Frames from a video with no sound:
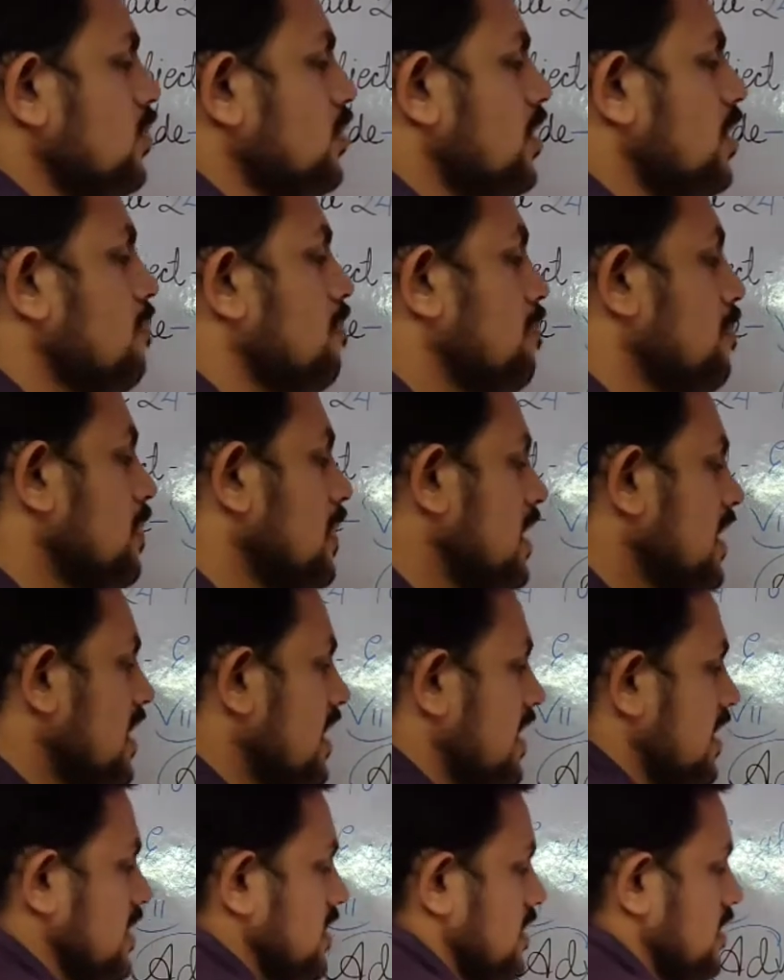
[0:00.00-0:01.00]
to the
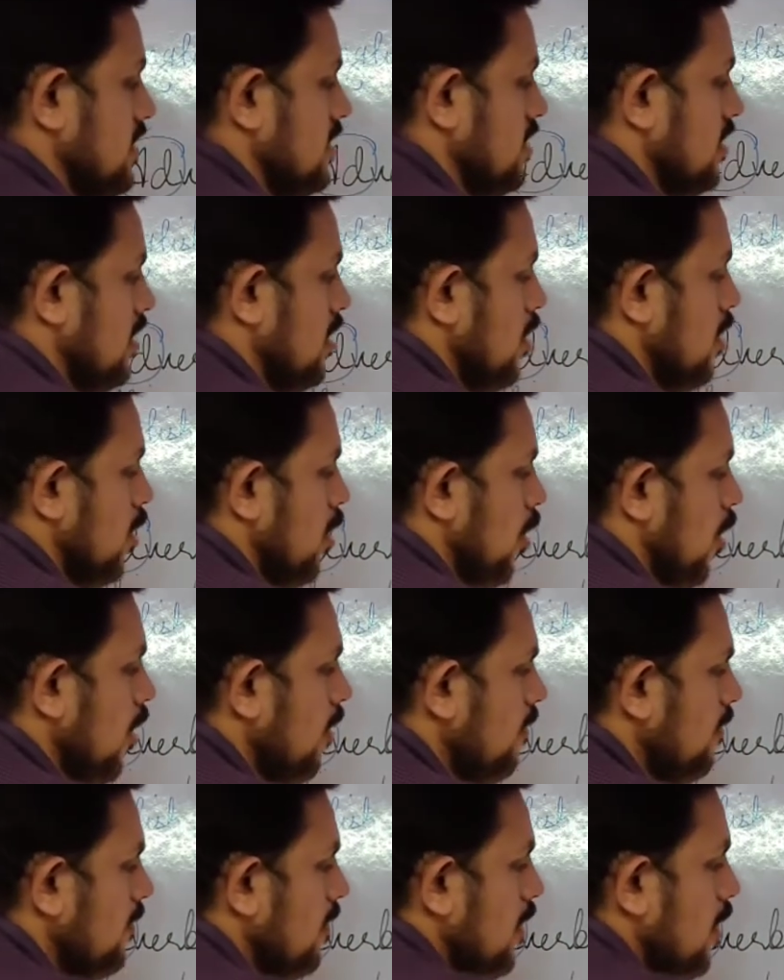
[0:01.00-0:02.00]
meanings
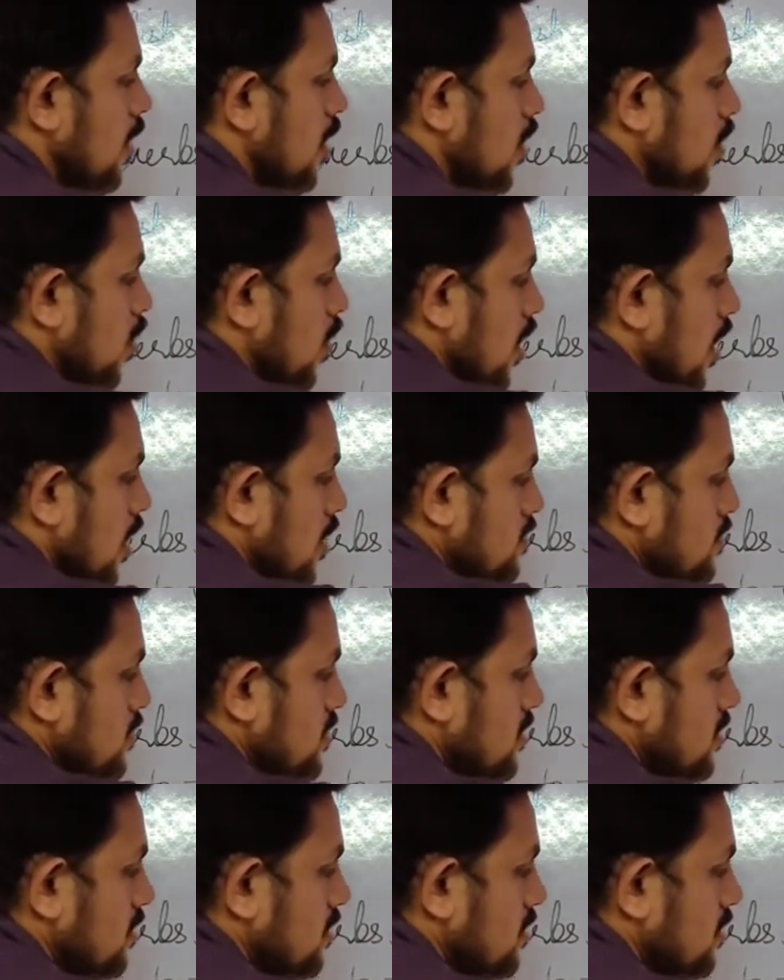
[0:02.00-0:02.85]
of verbs.